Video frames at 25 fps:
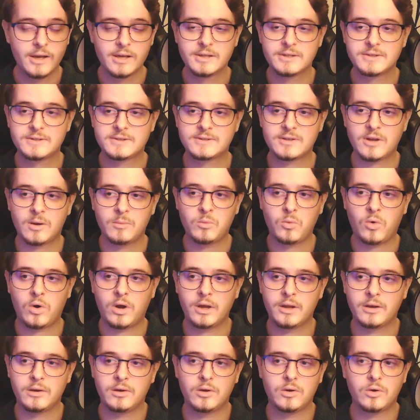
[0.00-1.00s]

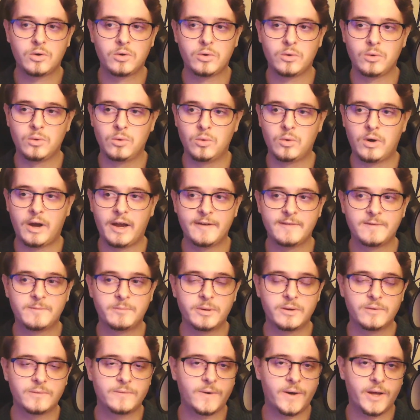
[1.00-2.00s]
someone who I've
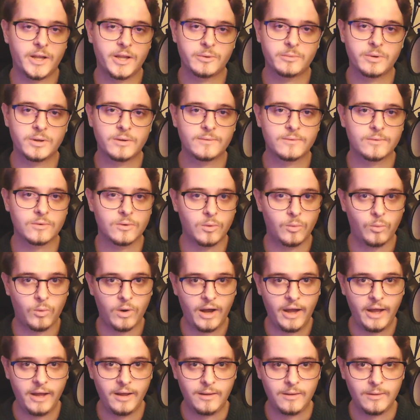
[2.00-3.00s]
been following for a
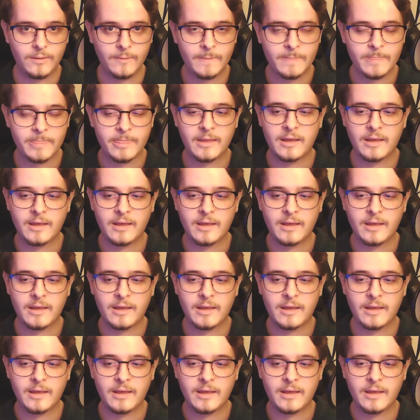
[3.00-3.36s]
while,